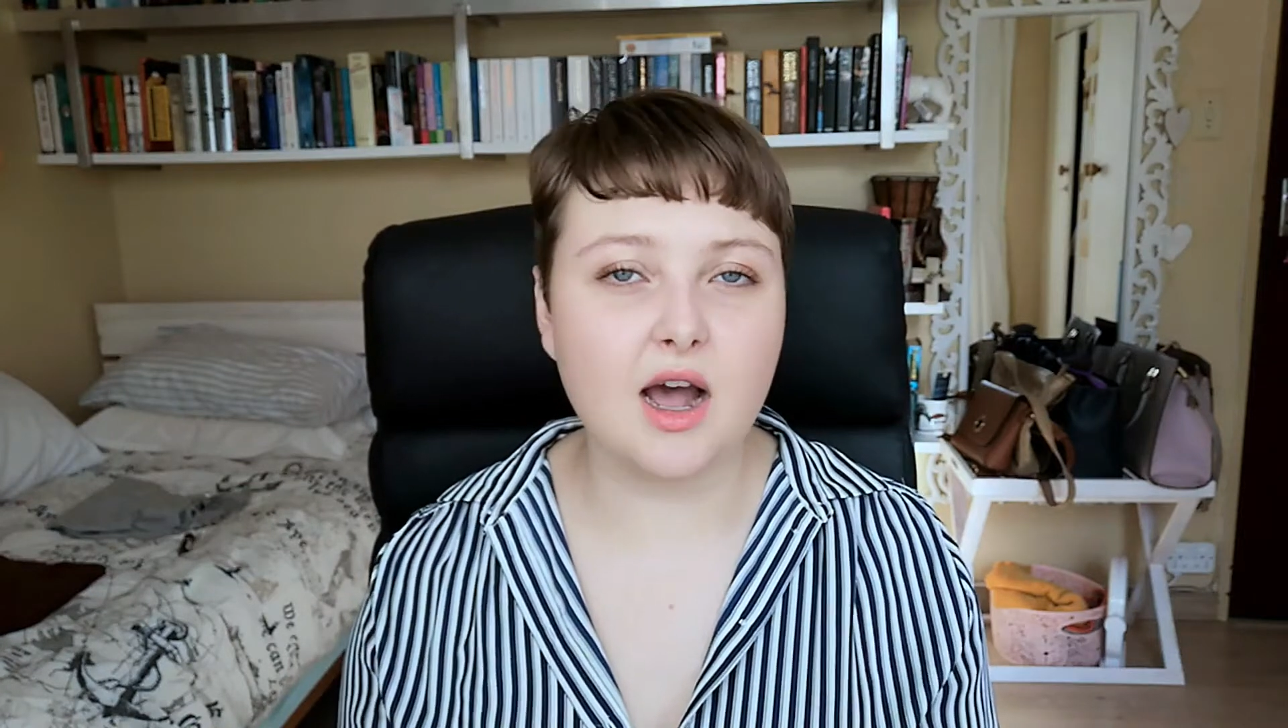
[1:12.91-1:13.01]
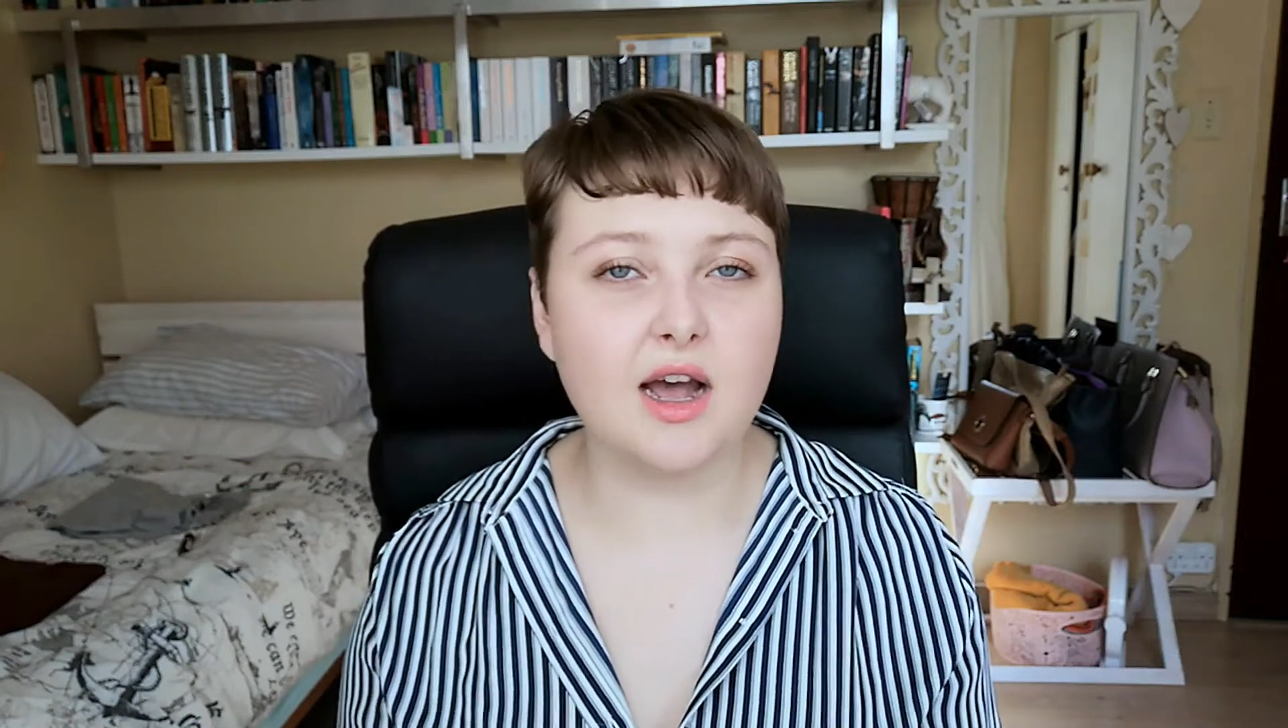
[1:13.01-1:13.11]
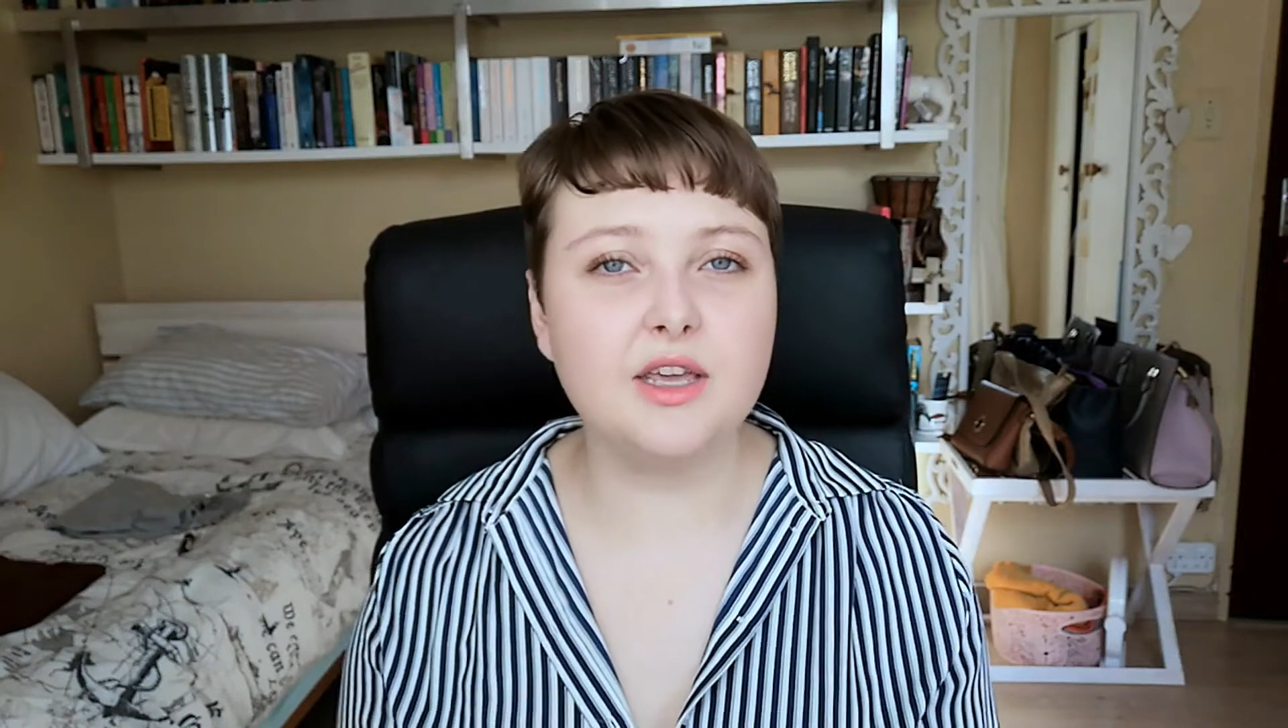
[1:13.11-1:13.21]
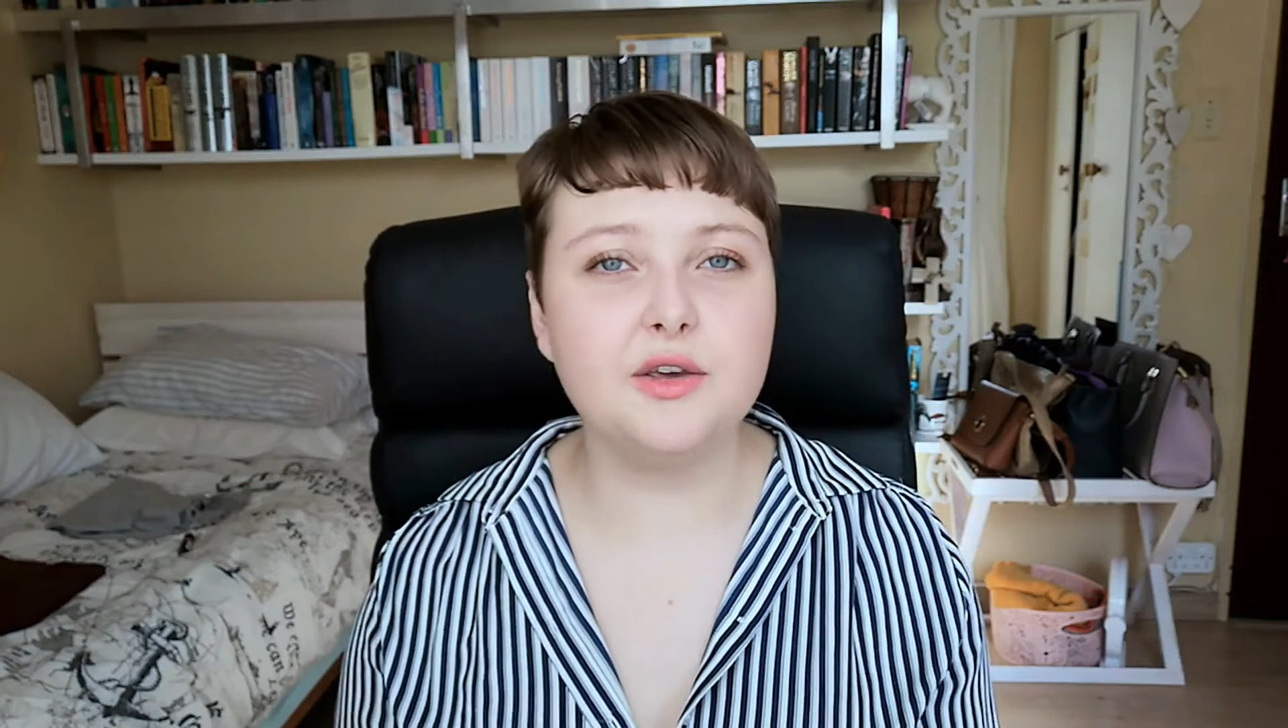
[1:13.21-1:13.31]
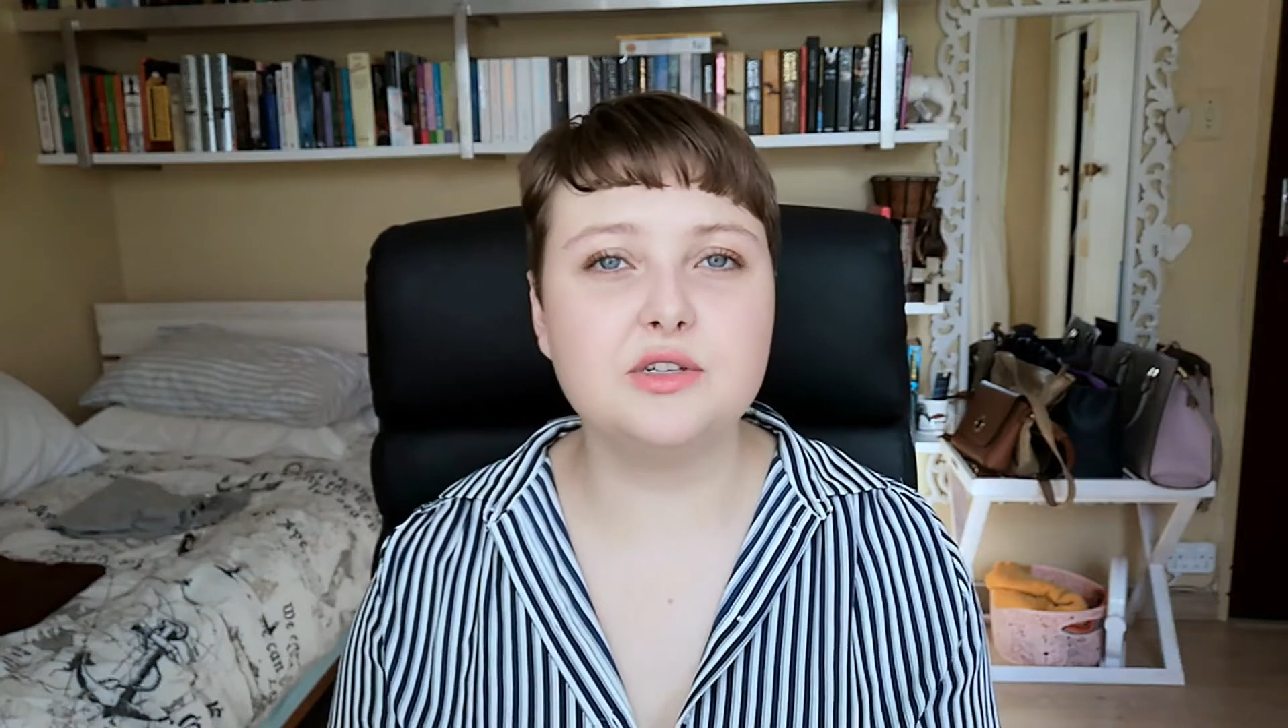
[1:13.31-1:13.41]

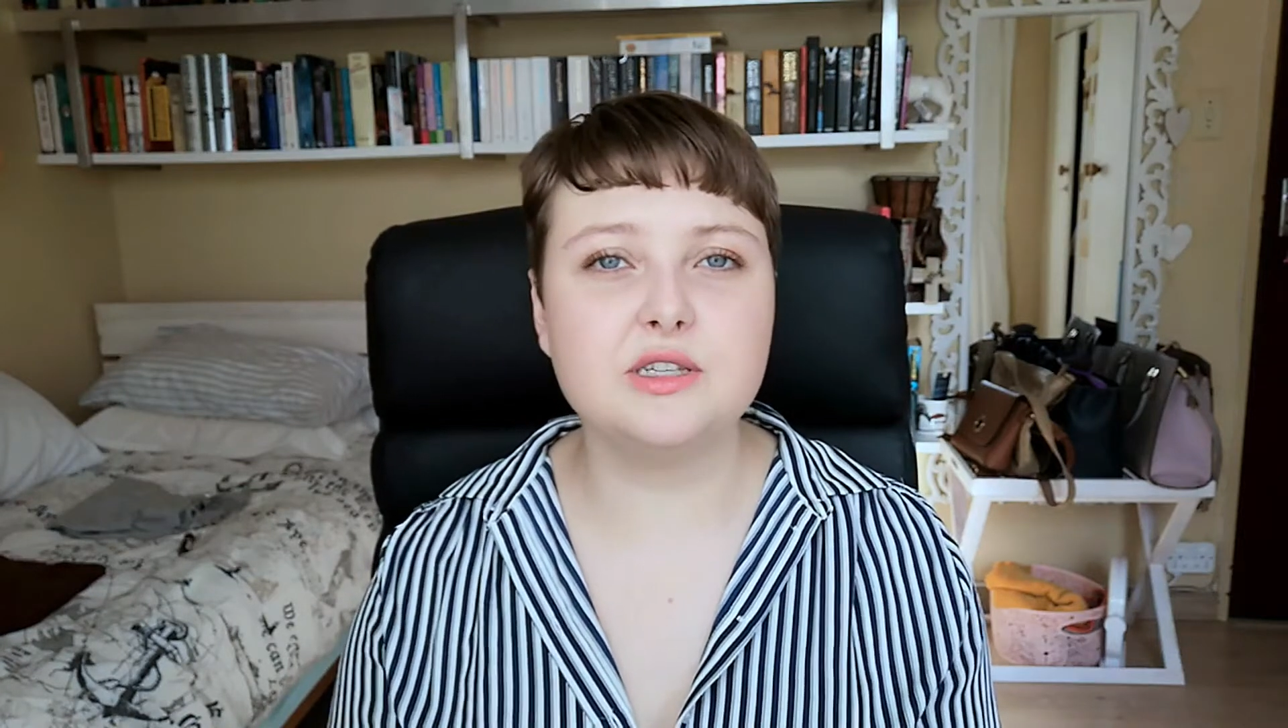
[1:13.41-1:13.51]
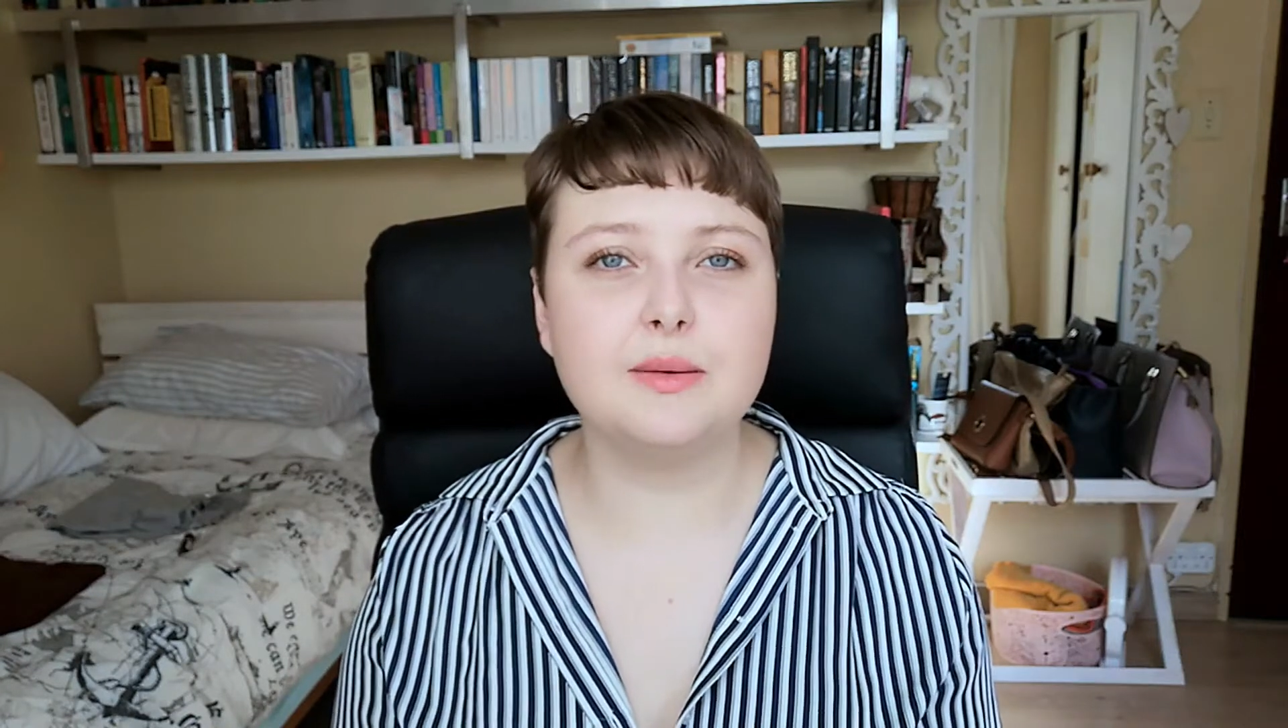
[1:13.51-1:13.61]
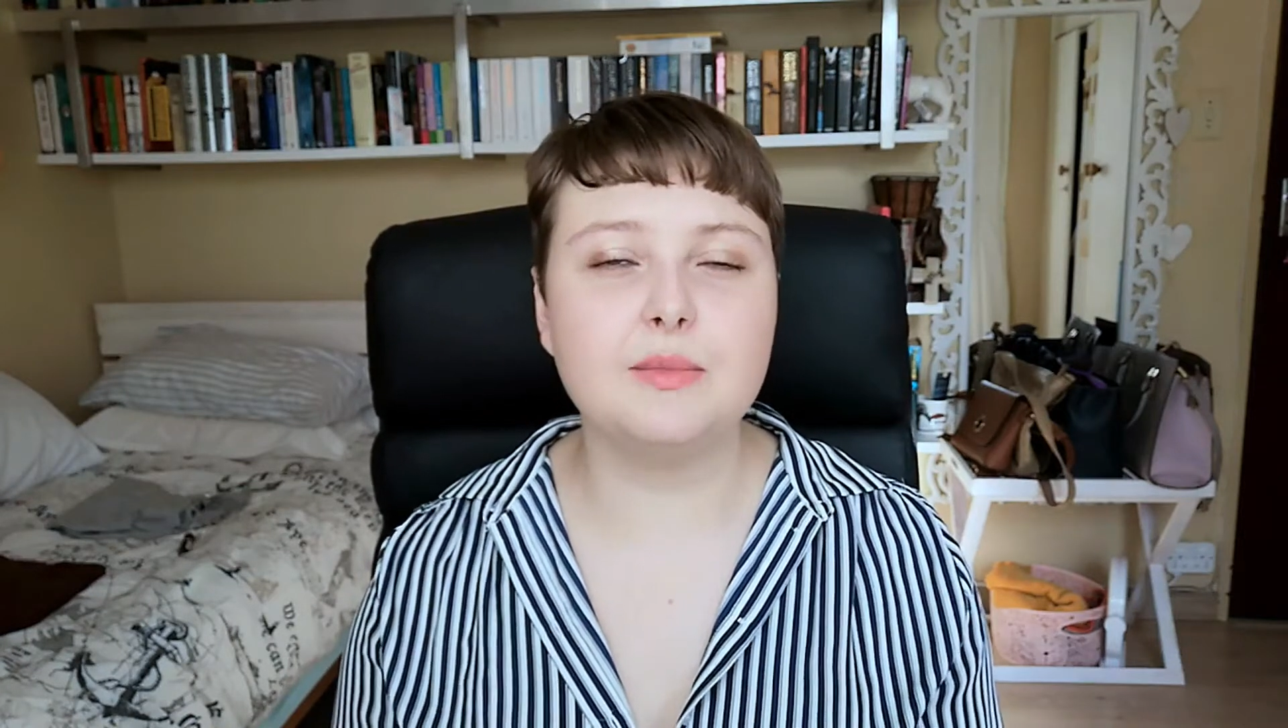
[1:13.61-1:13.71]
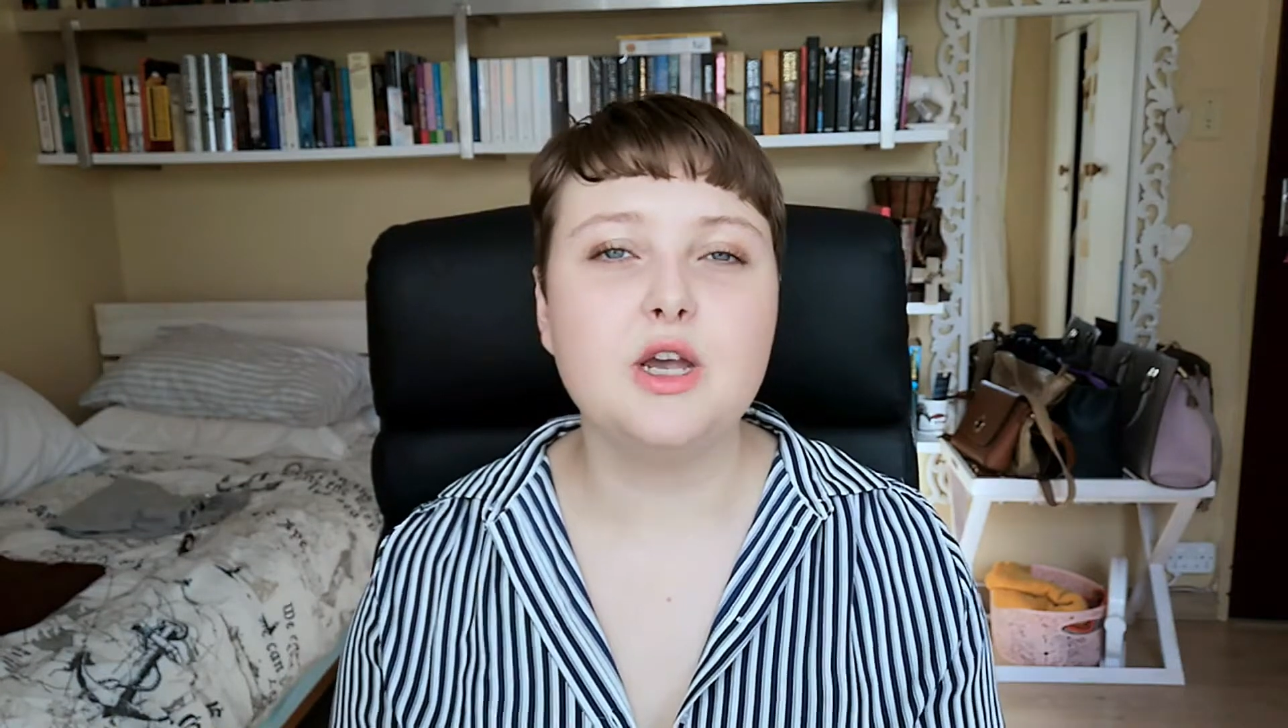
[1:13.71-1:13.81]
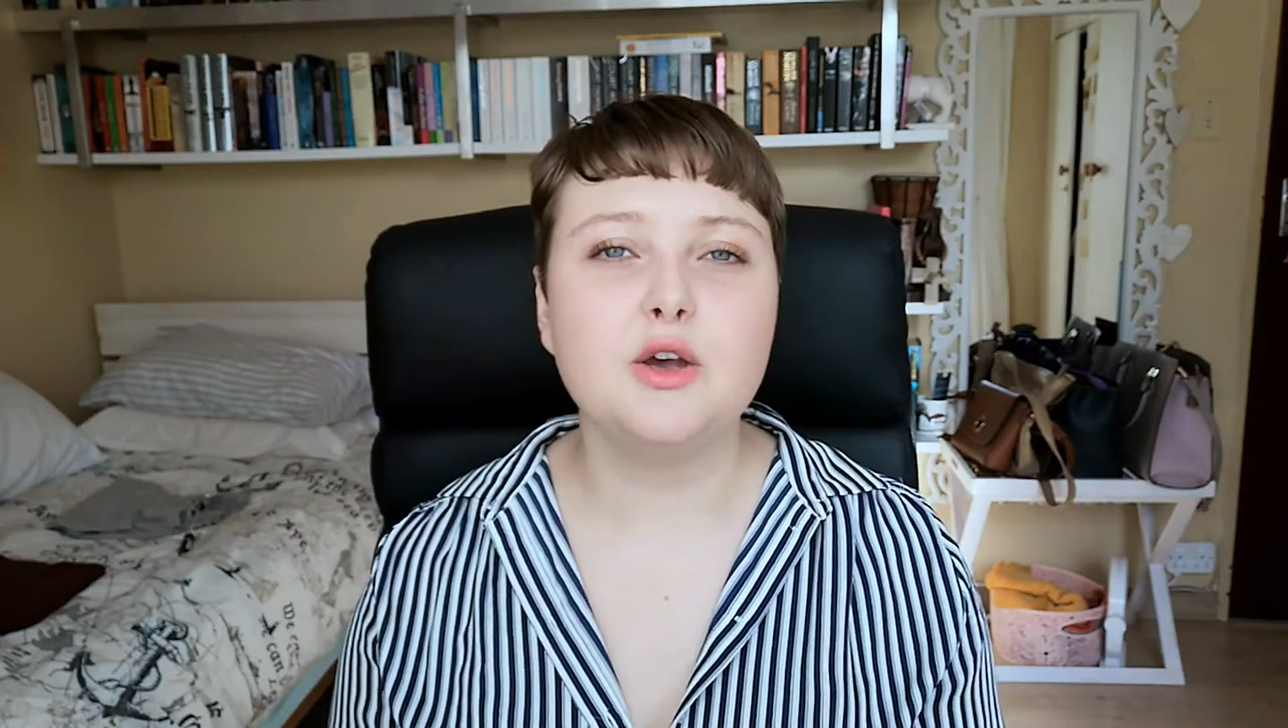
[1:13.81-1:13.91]
I use
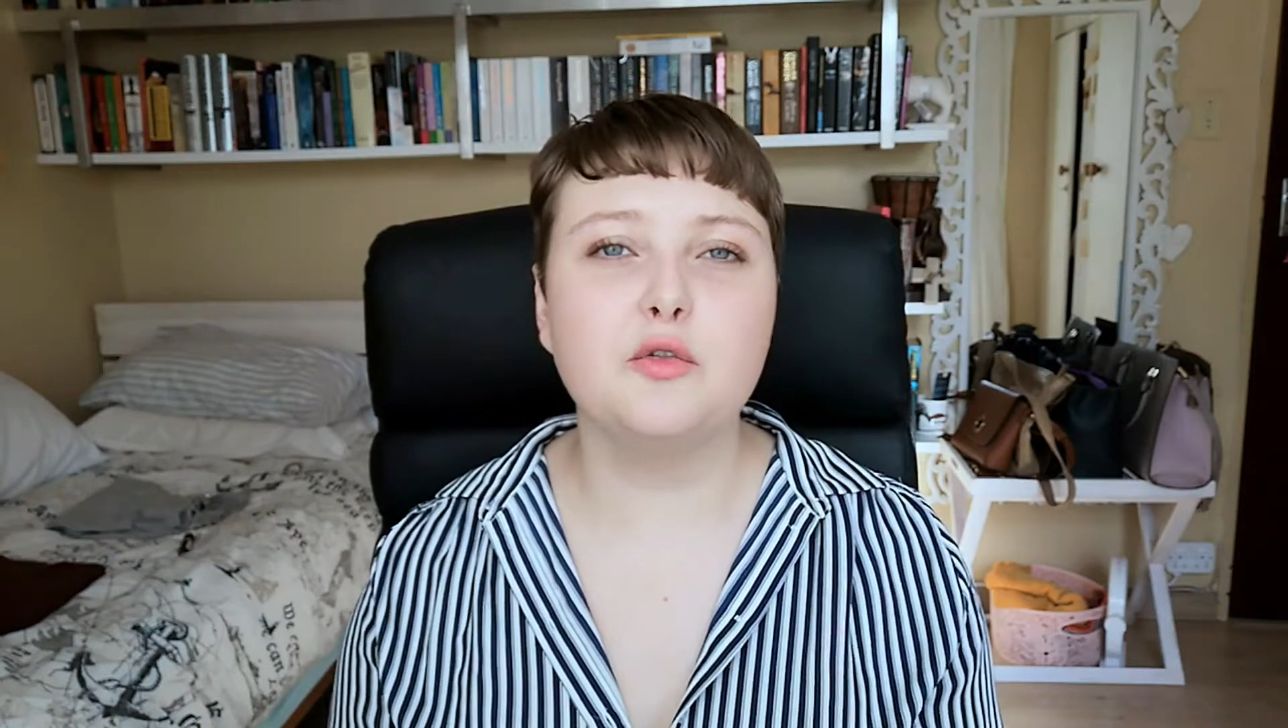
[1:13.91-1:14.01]
them